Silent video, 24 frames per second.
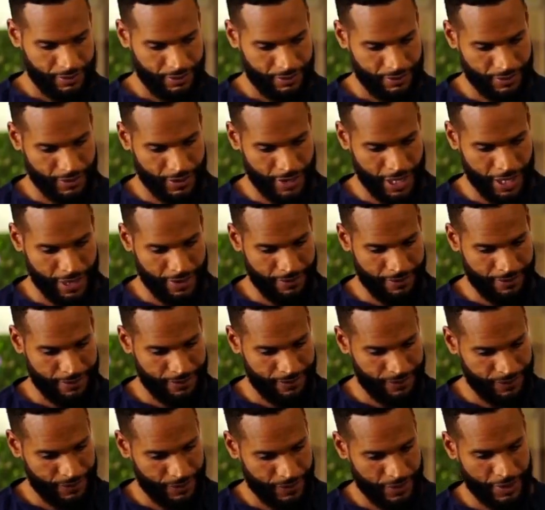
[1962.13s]
Okay?
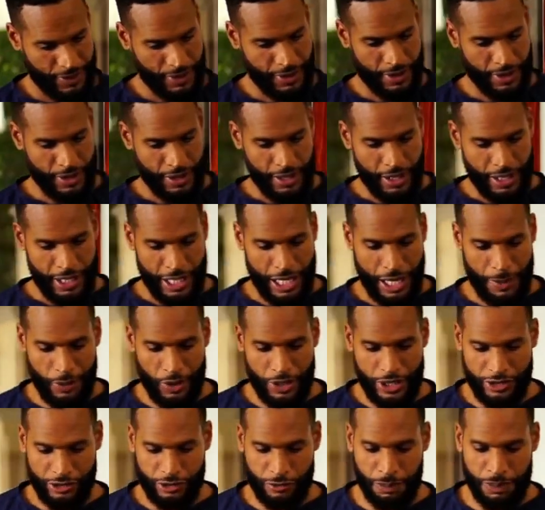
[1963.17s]
And I'm going
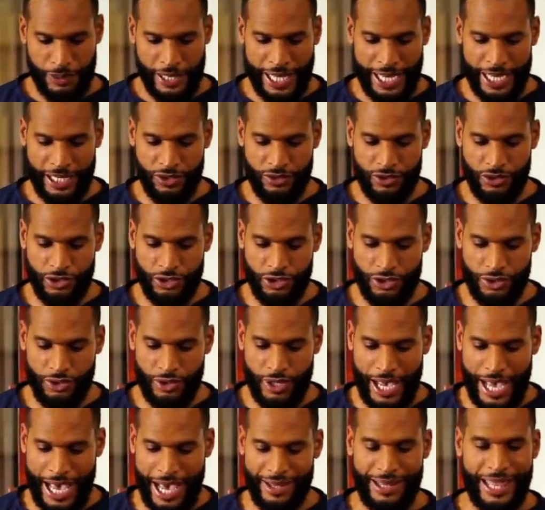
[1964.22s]
to explain to you
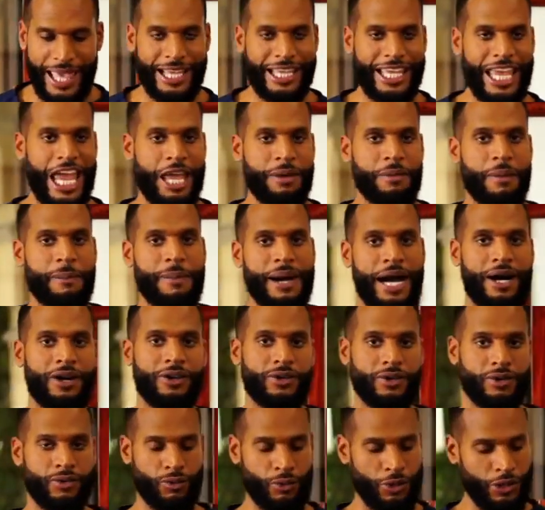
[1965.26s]
how that came
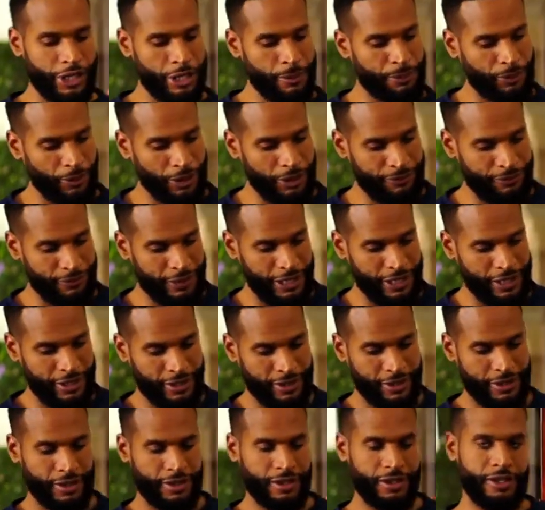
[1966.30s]
about really briefly
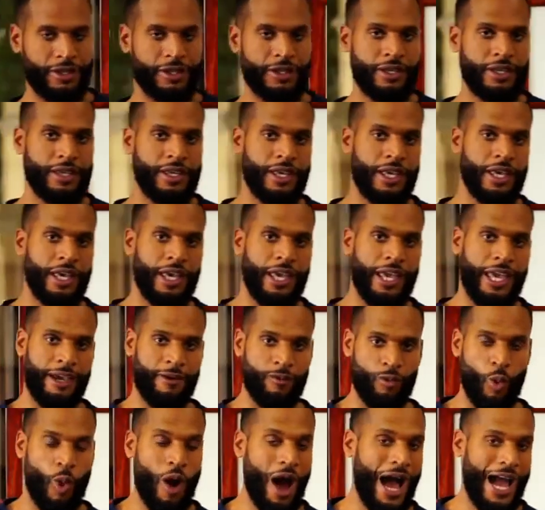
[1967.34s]

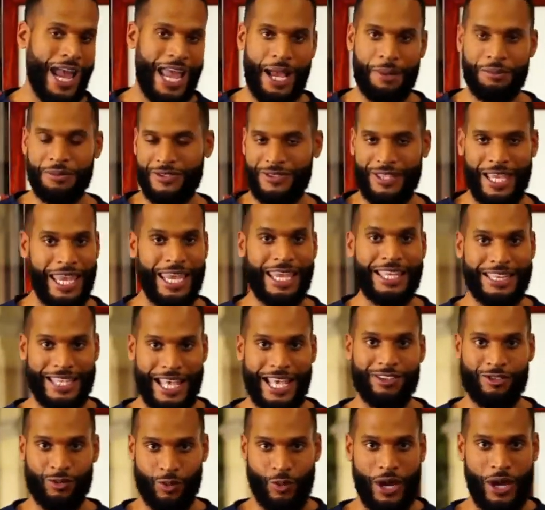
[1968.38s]
and why I'm saying
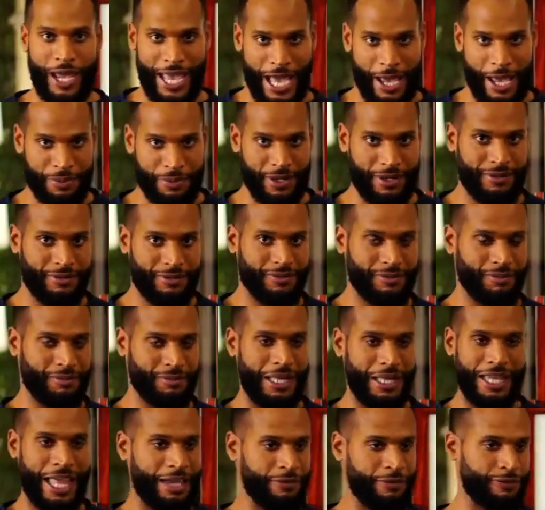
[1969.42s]
that's what happened. My
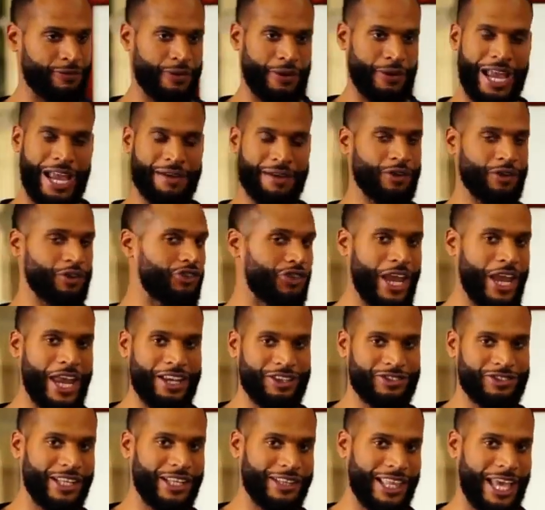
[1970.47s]
life forever
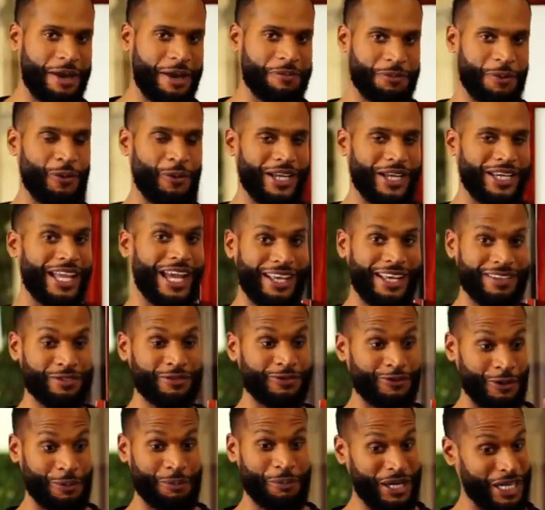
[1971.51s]
changed at that point, as
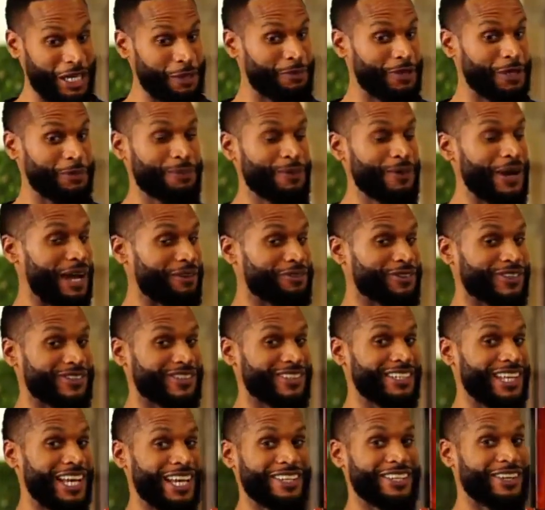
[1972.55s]
for many people after
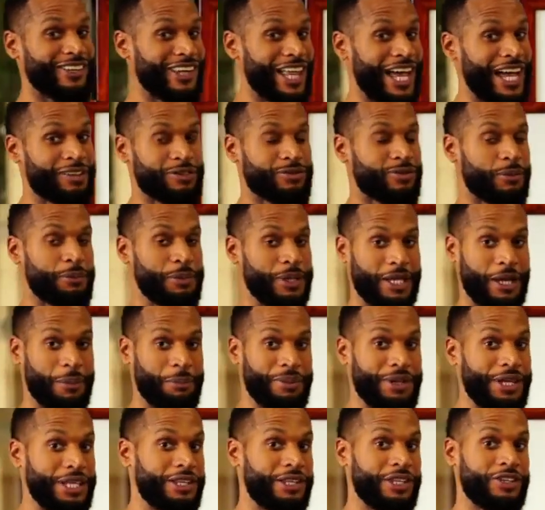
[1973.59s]
today, their lives will be
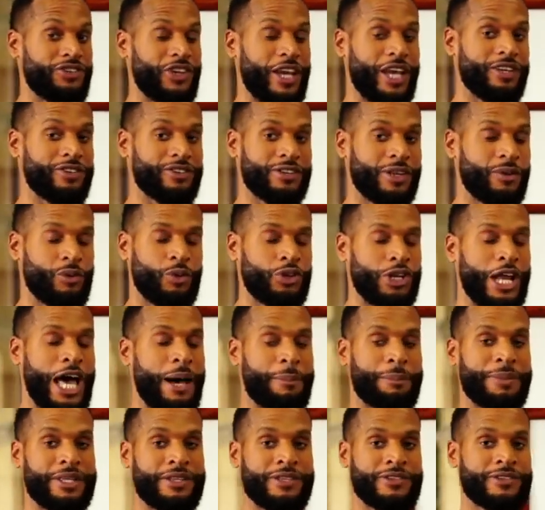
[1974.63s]
completely changed. They will not
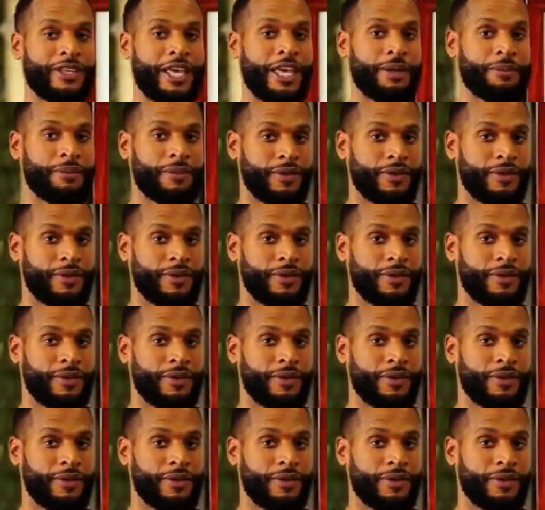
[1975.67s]
be the same.